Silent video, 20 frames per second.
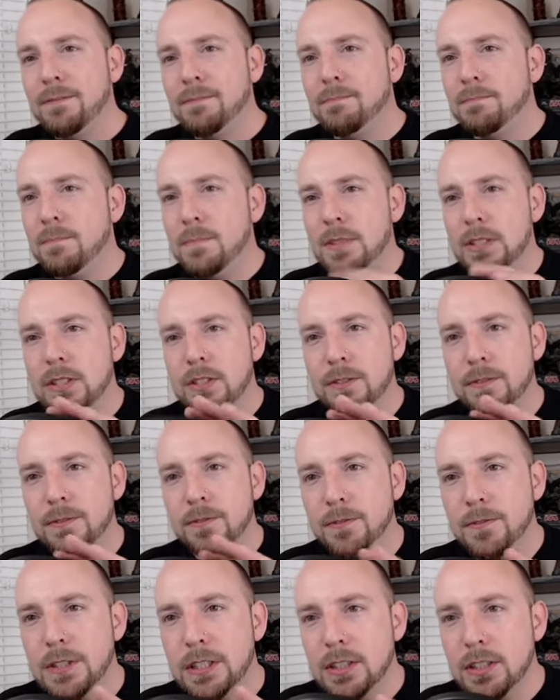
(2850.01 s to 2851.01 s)

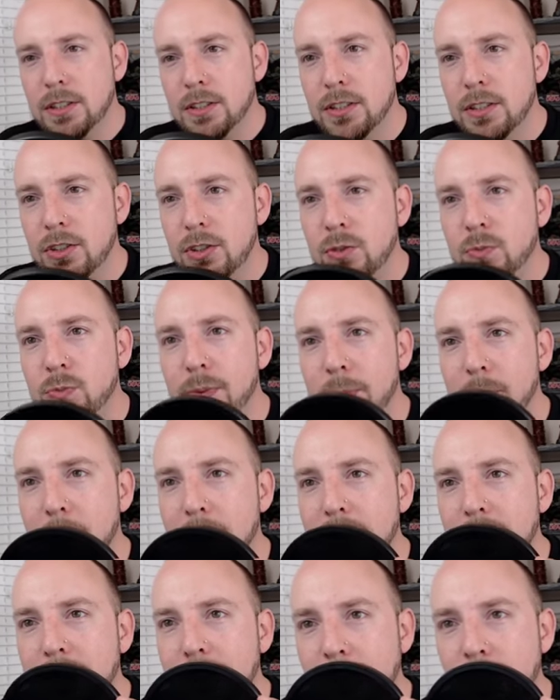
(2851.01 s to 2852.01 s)
Motherfucker, did you
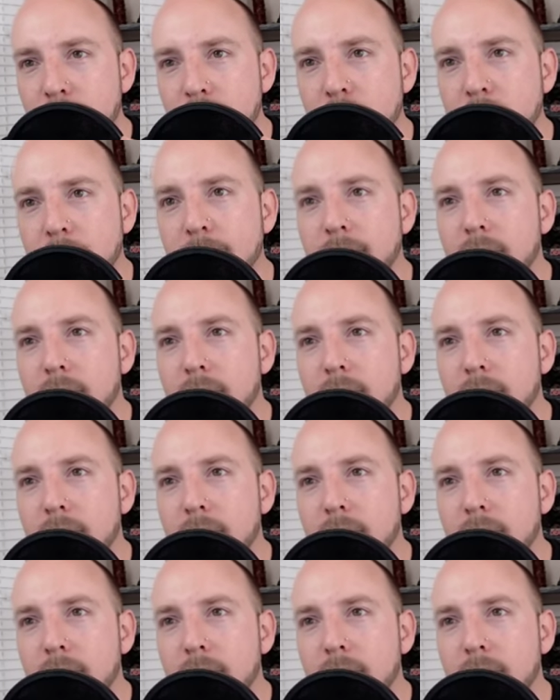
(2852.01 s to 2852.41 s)
repeat that shit?